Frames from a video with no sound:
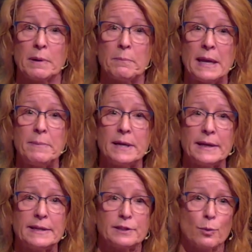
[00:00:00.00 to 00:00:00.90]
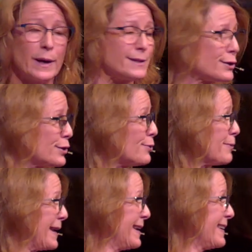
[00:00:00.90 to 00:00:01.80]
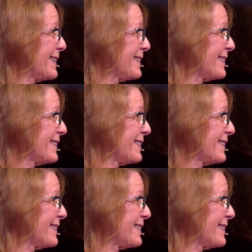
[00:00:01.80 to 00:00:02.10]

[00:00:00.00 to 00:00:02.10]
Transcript: but maybe I need to wait until you're ready.